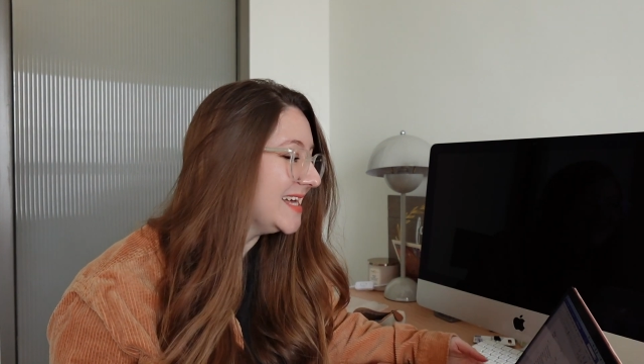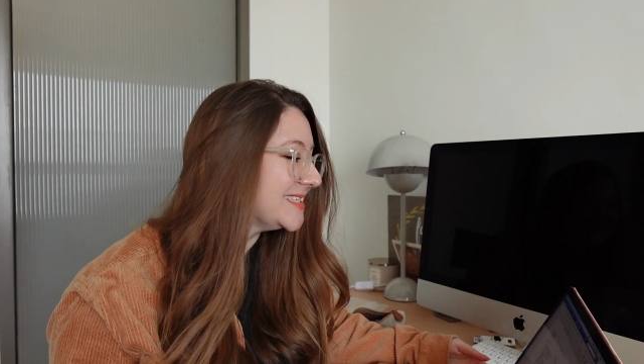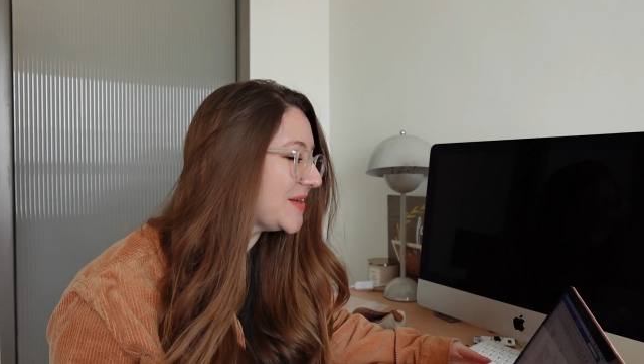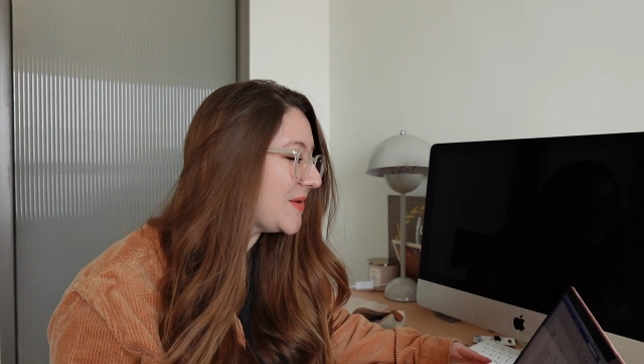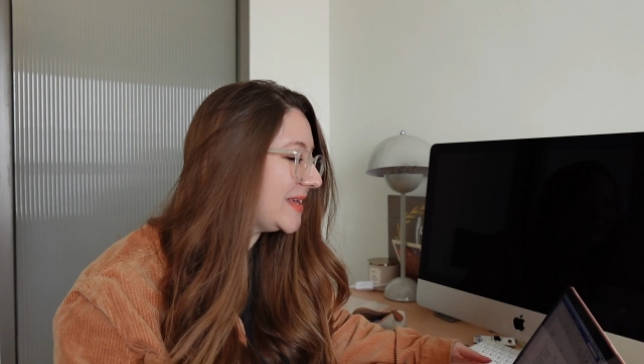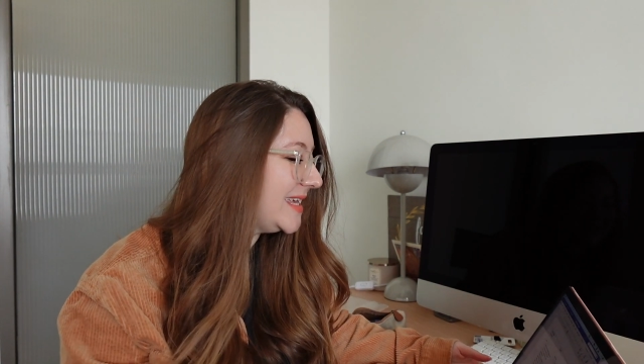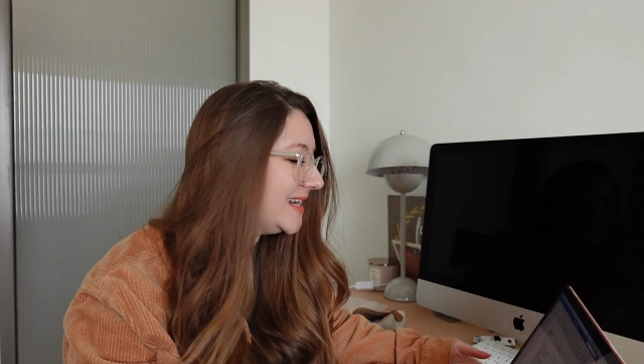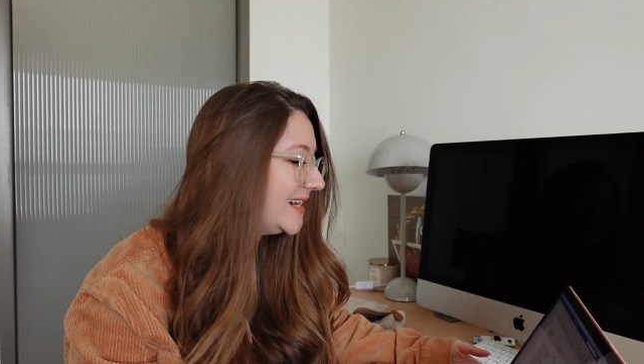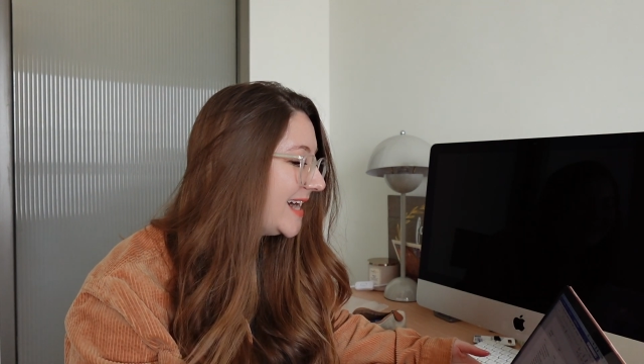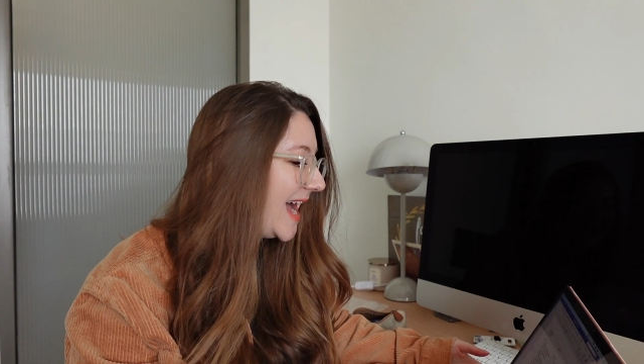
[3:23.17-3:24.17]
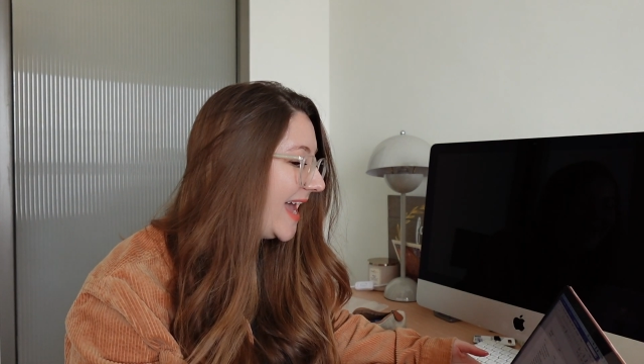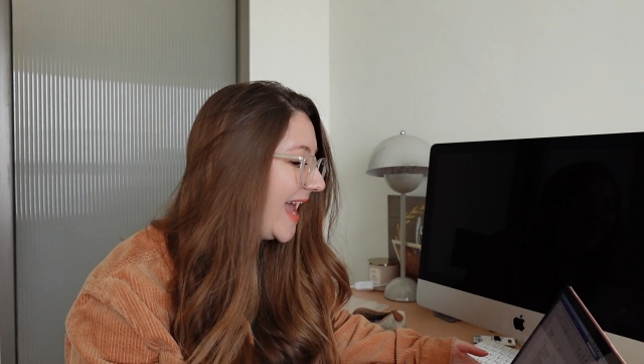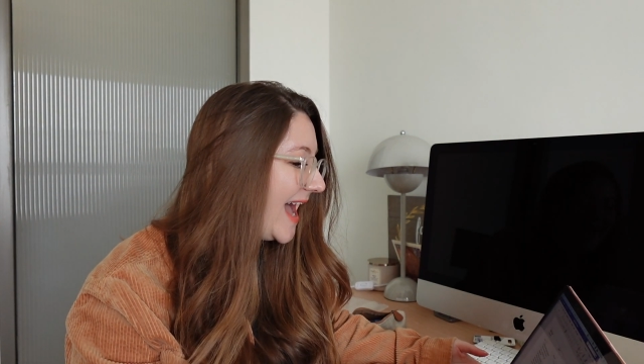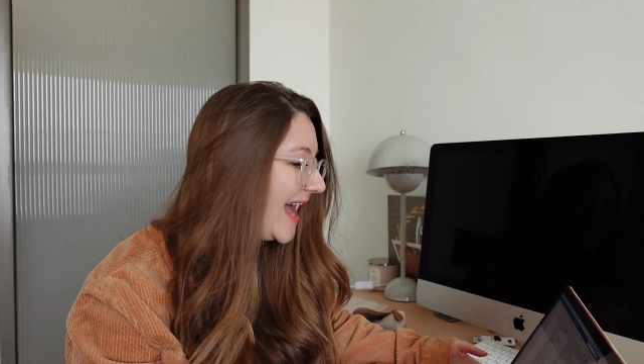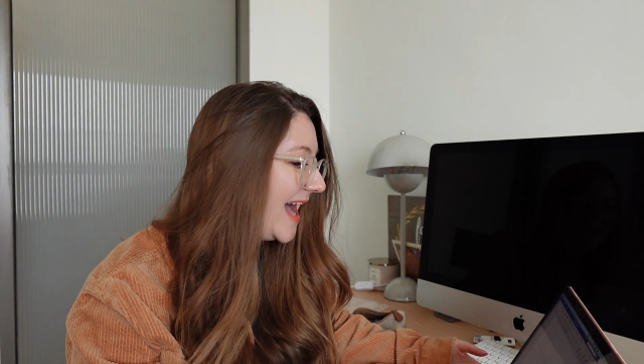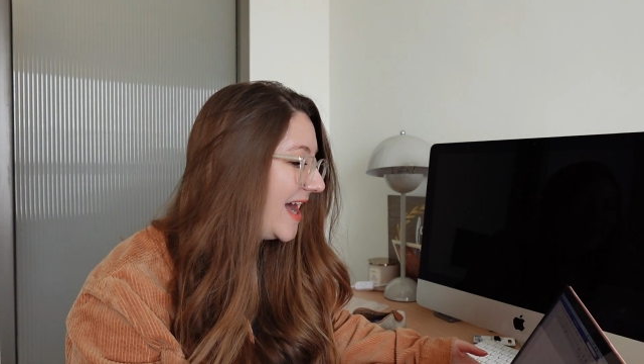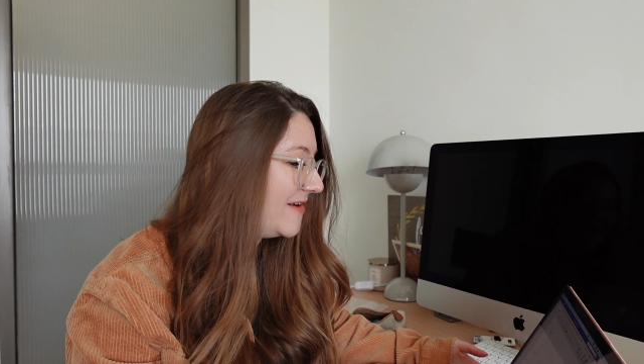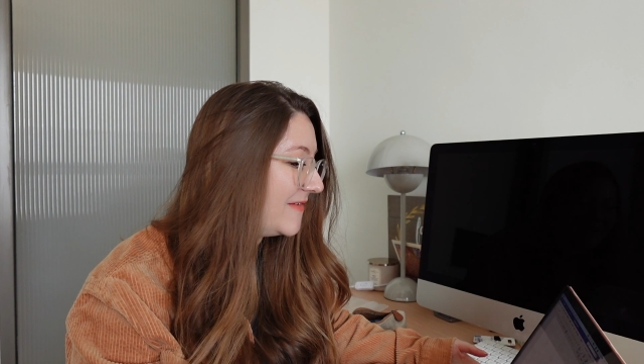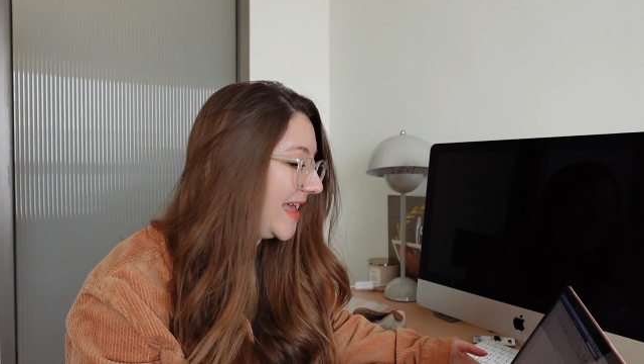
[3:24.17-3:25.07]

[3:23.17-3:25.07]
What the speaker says: So here I have